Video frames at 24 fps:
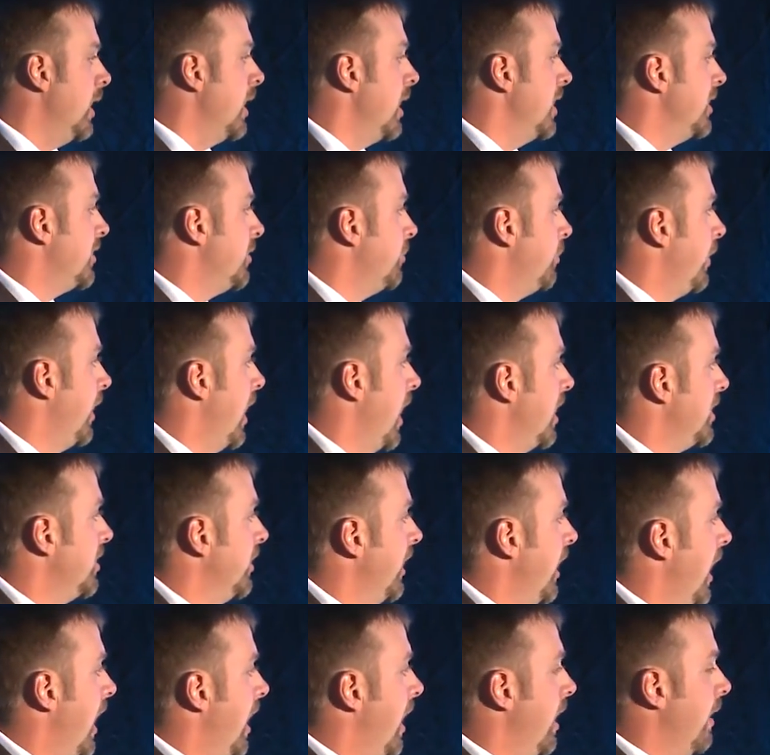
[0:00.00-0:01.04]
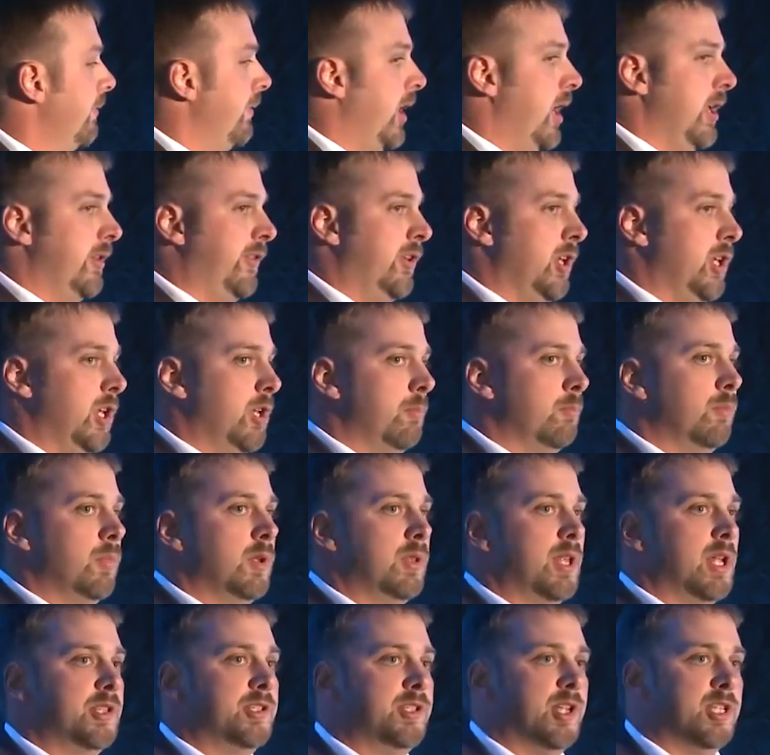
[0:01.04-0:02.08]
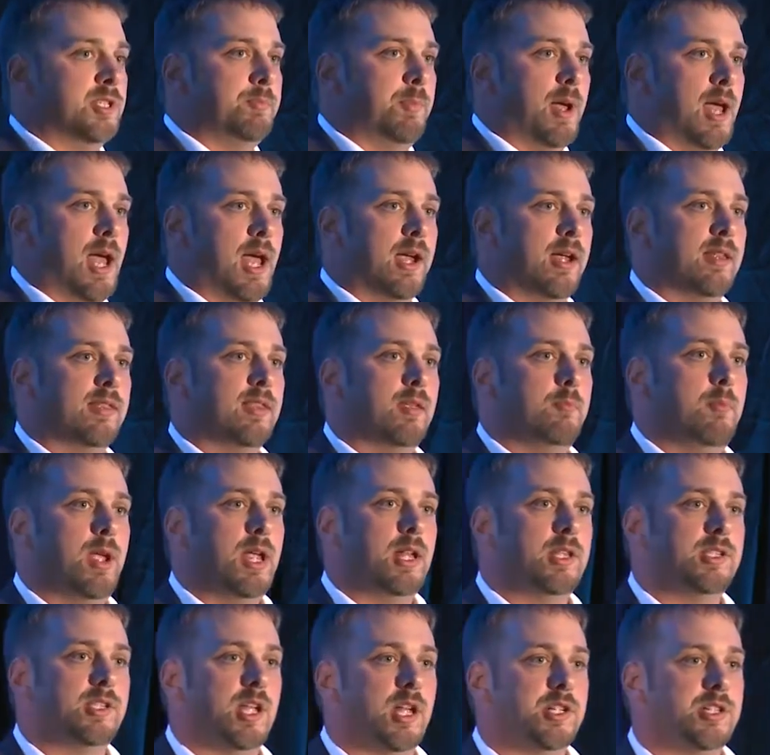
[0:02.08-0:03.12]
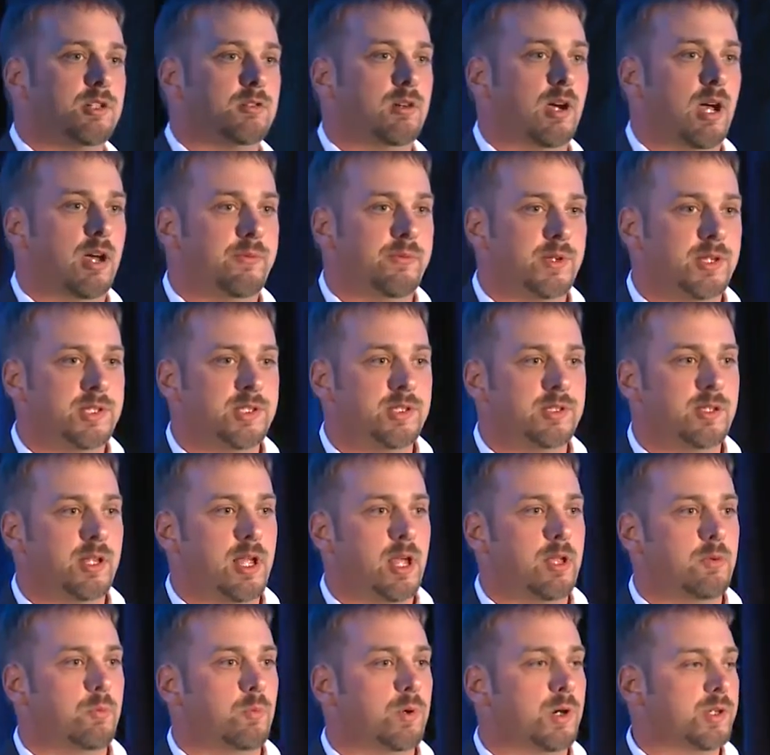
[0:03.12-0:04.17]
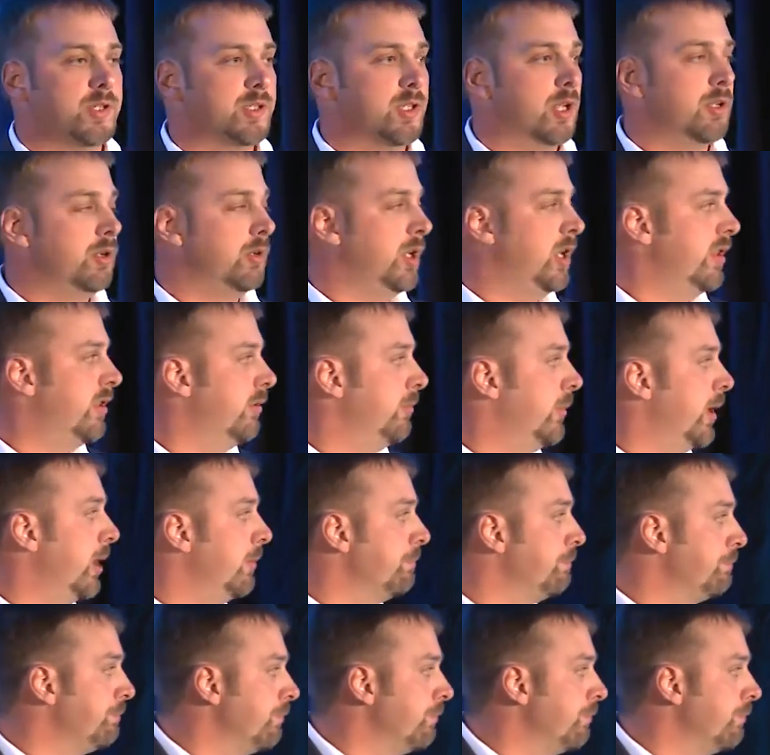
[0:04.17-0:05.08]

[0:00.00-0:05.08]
is we actually have a team that sits back at the main central office that works underneath of me.